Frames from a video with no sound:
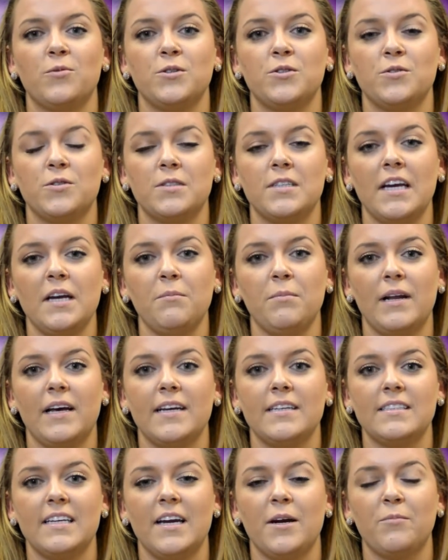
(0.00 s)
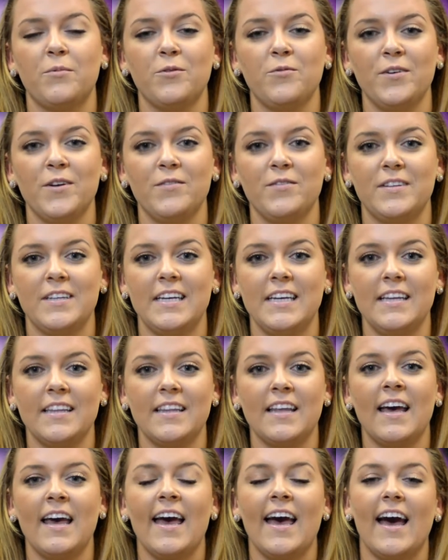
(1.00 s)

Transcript: which will take place April 15th